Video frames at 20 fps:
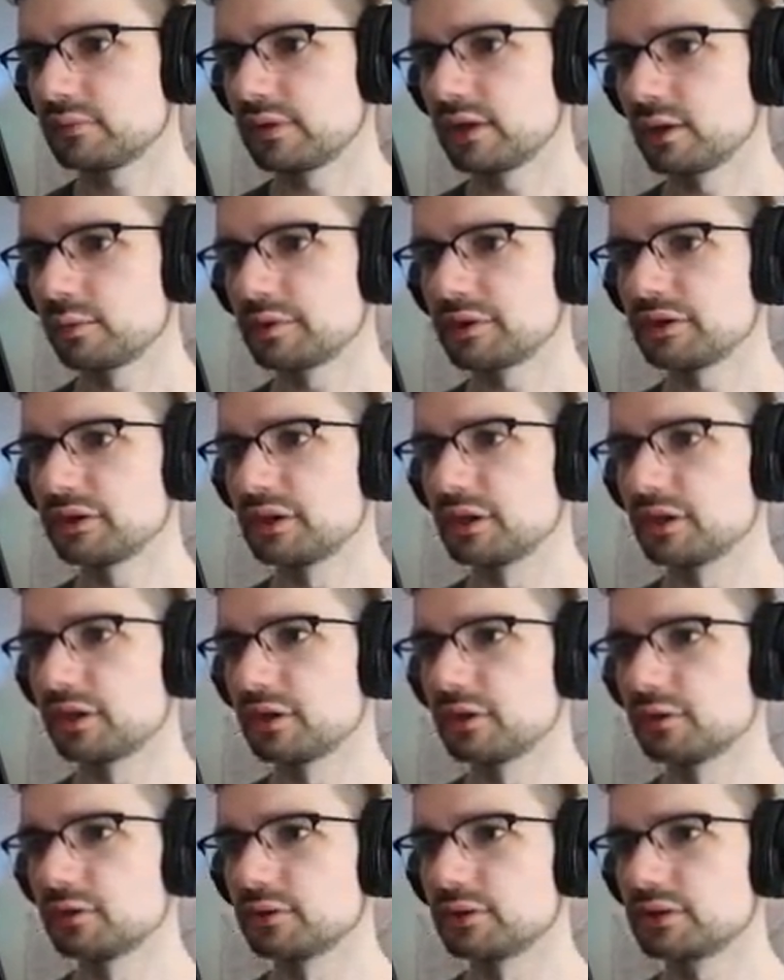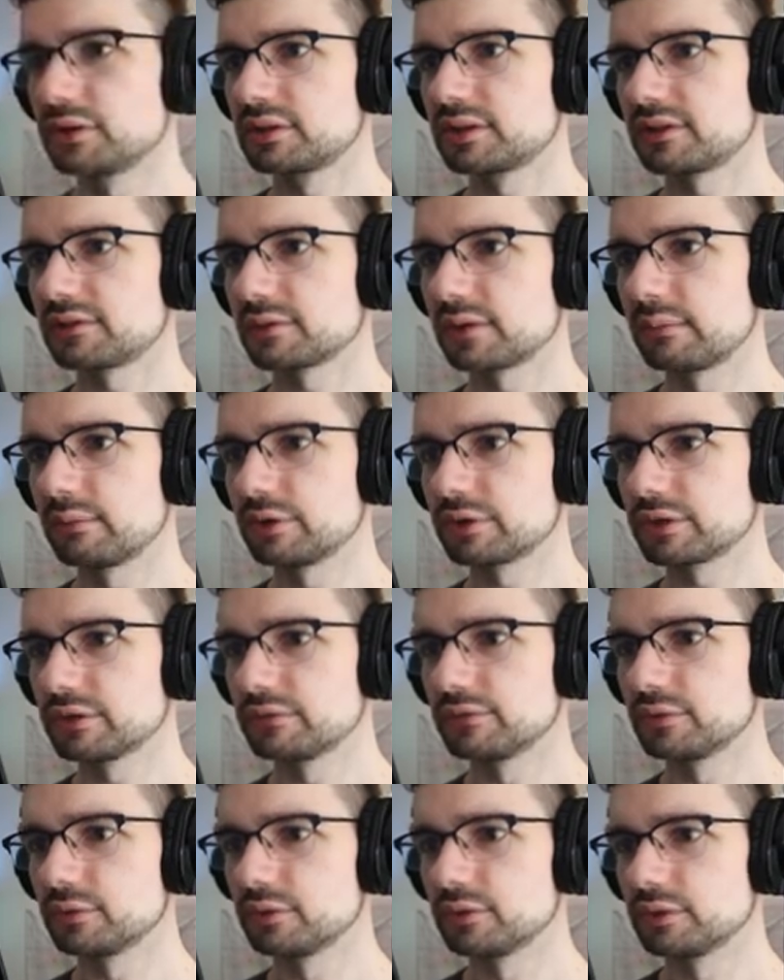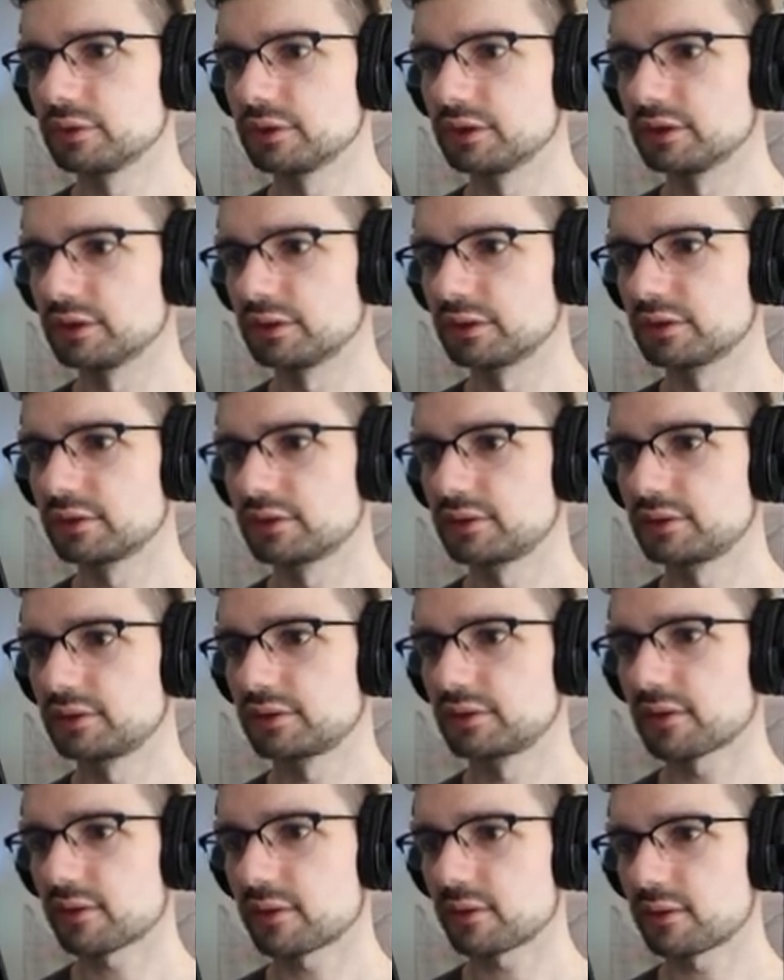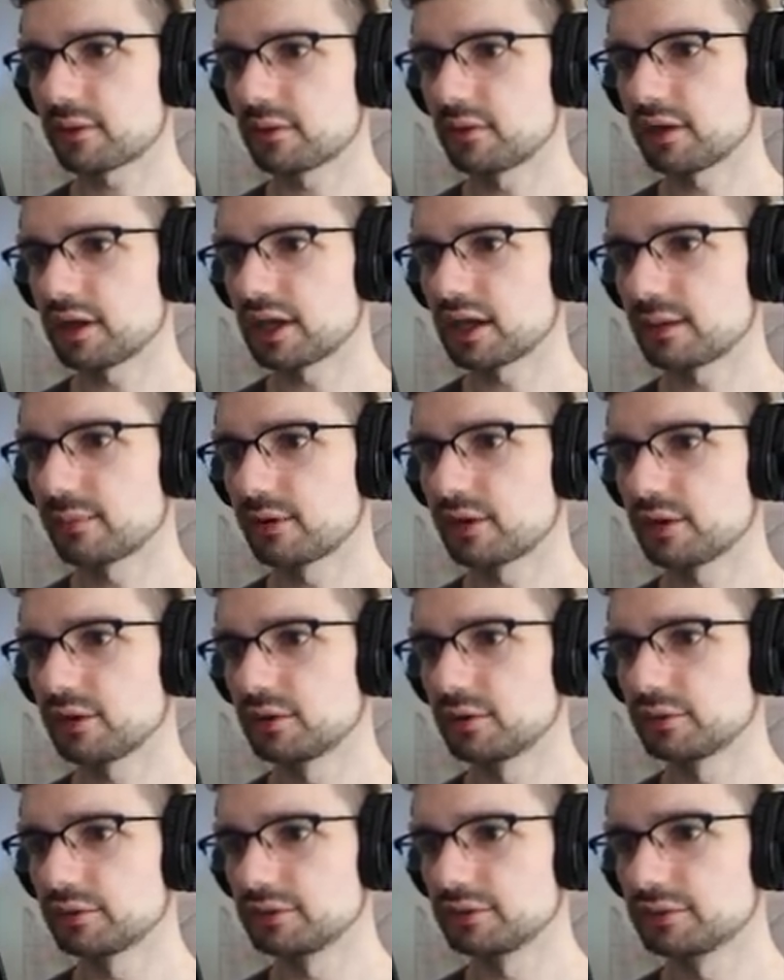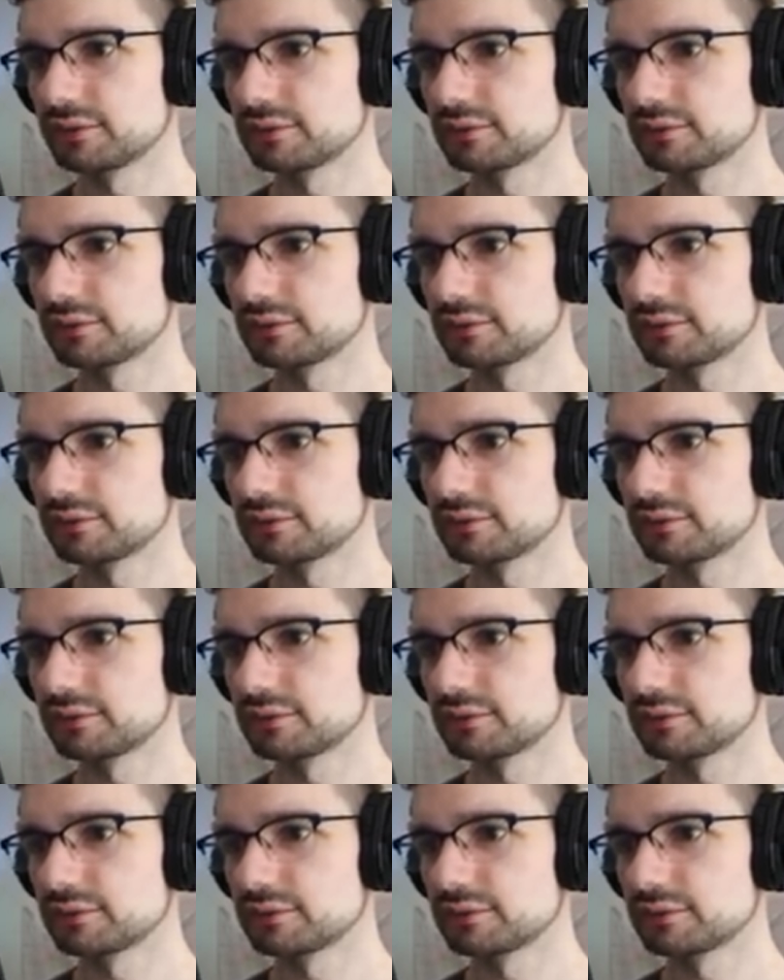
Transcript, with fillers: There we go. That's what I'm looking for. The ammo.